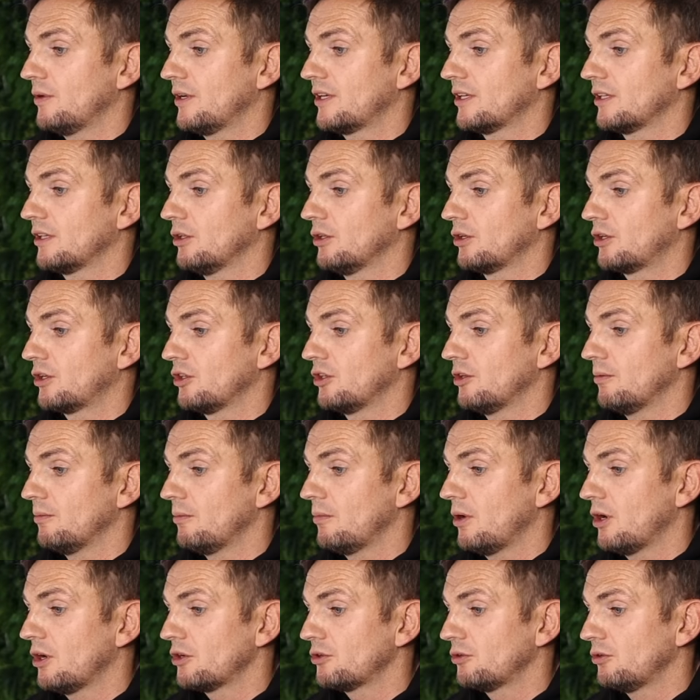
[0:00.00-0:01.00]
We could look at the
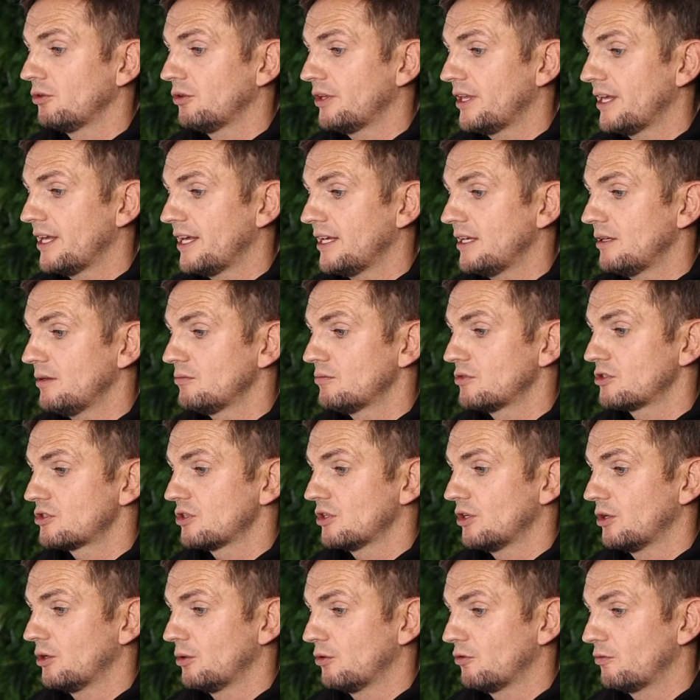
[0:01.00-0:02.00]
model name,
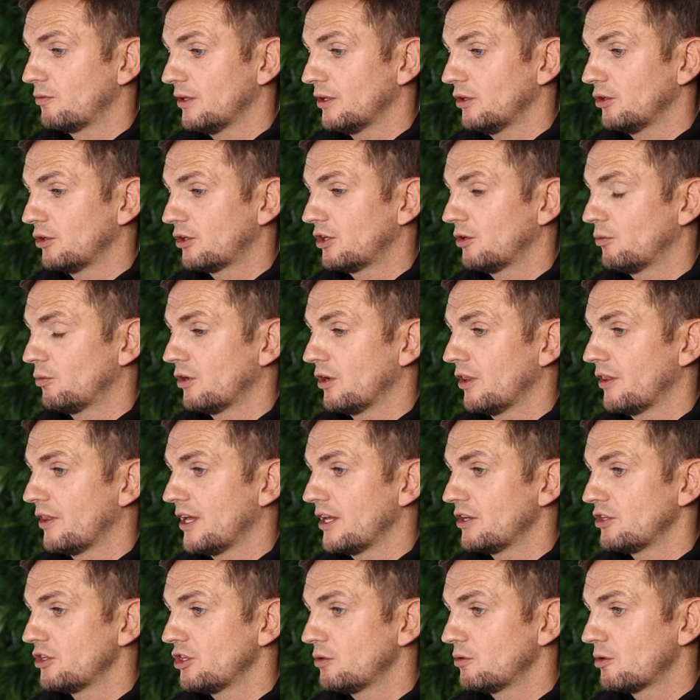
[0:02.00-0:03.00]
so if we look at one of
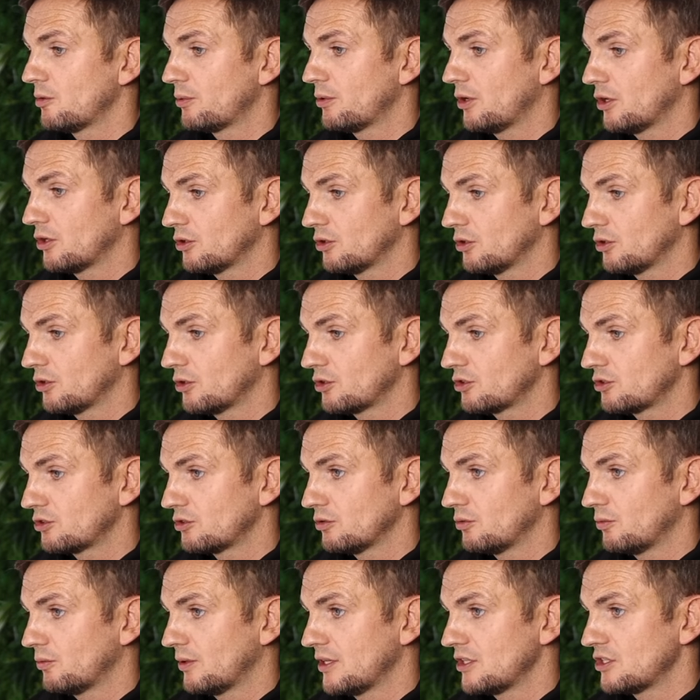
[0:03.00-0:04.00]
their newer
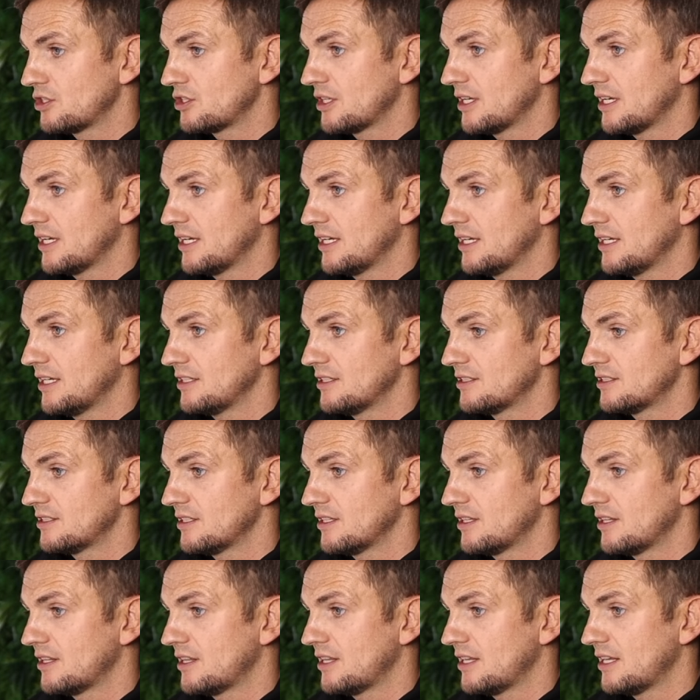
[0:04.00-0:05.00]
products, which is
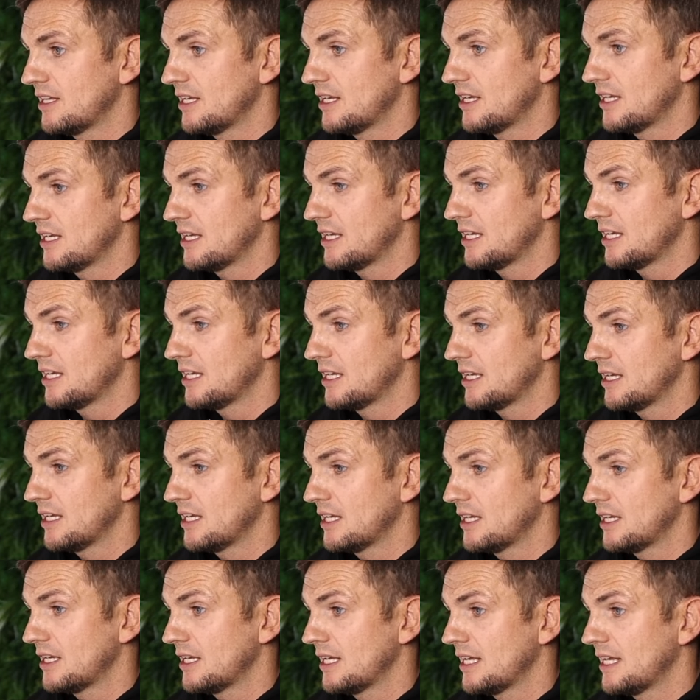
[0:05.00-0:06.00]

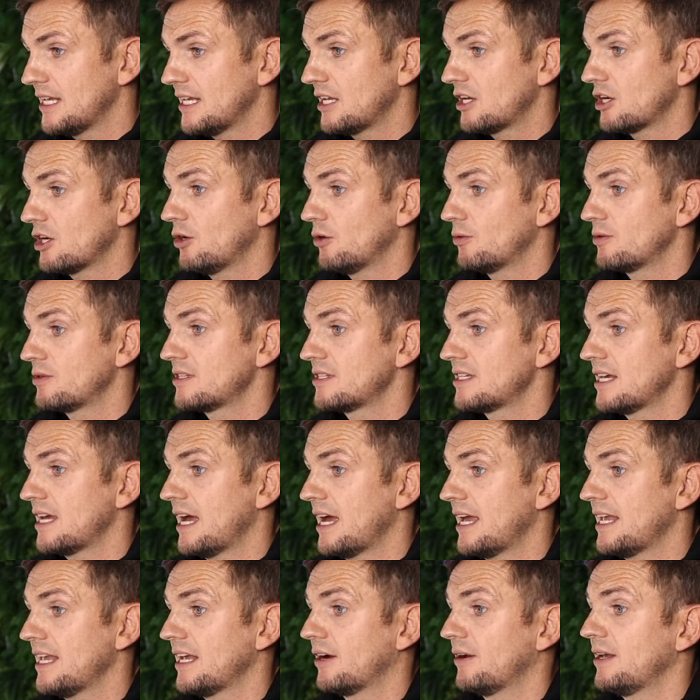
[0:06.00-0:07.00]
the
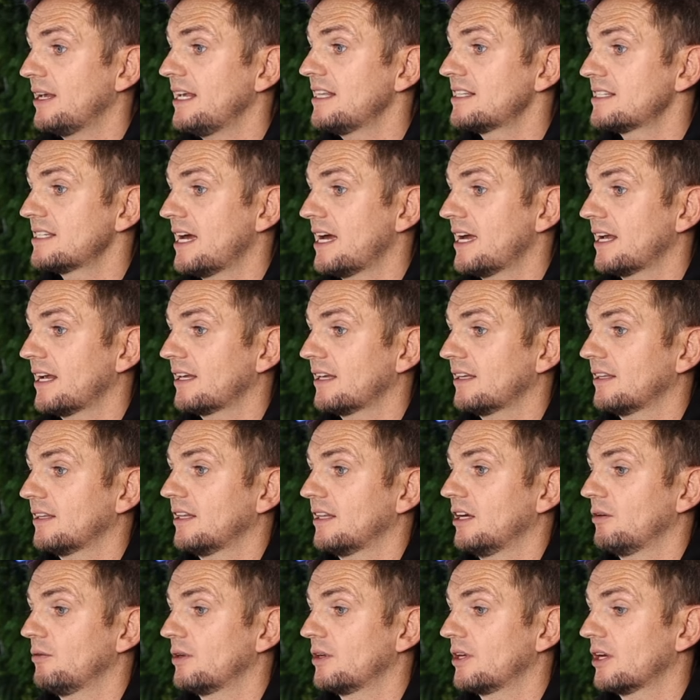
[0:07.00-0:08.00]
EcoTec, you know, eTec,
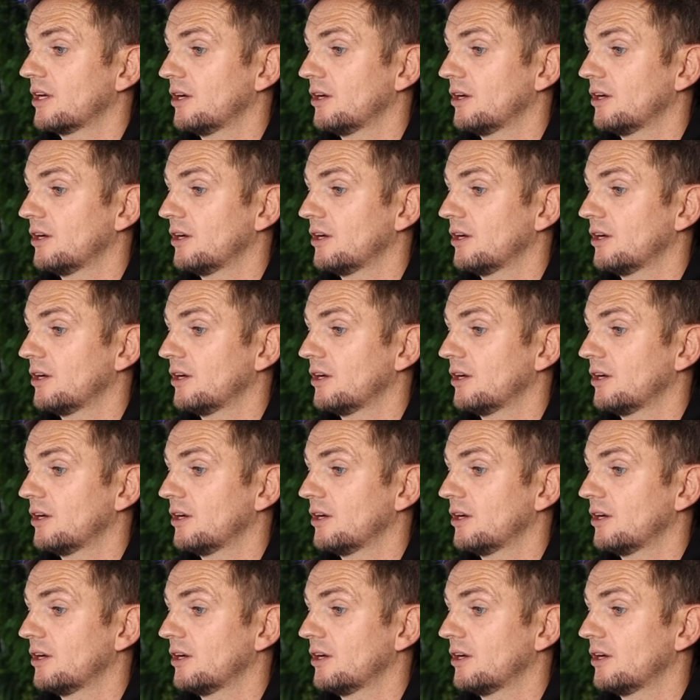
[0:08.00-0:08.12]
there we